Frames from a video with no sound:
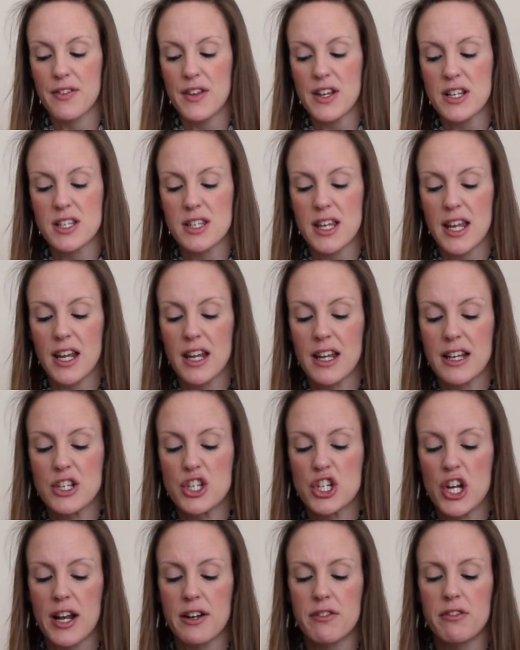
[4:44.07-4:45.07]
This thing
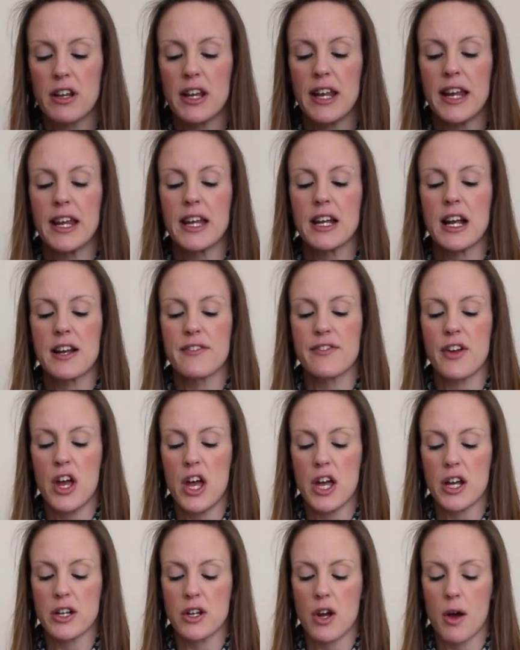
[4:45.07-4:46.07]
generally, kind of
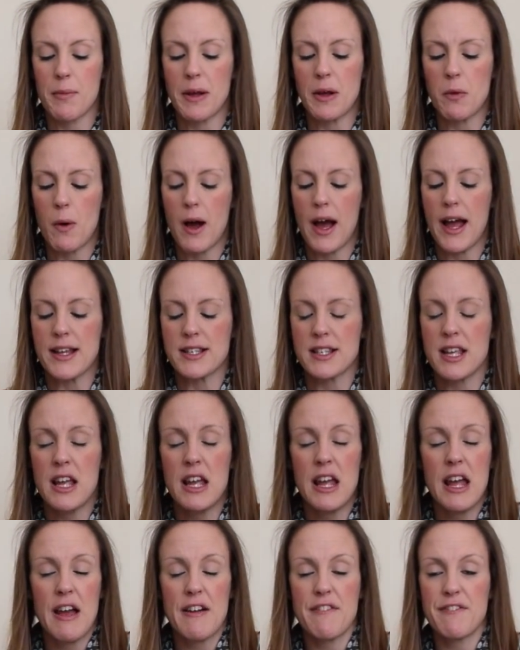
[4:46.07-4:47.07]
ergonomic wise,
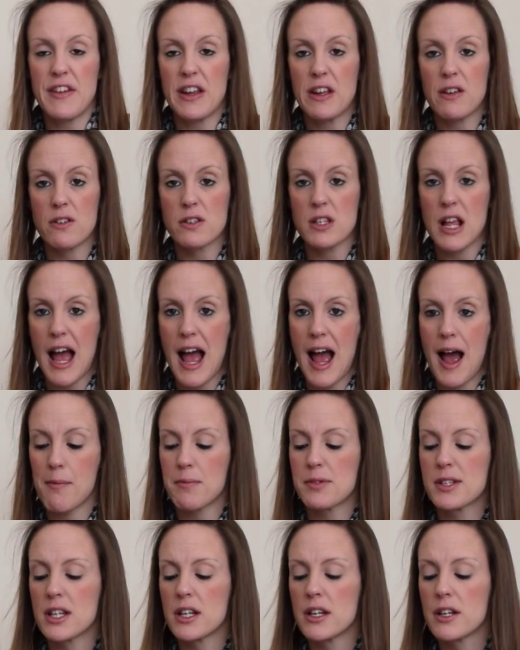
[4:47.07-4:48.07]
feels
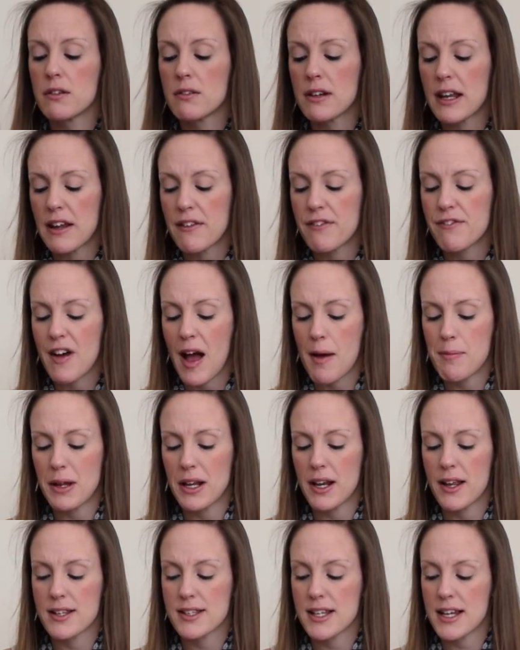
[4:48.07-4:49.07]
absolutely
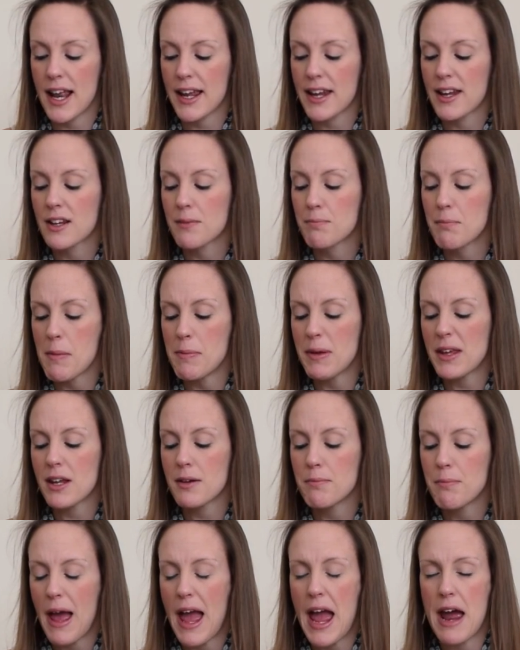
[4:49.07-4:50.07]
fabulous, and I can maybe
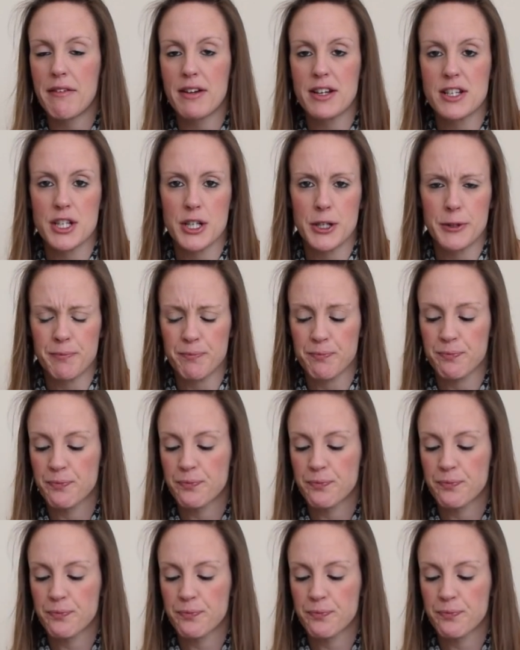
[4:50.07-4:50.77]
compare it to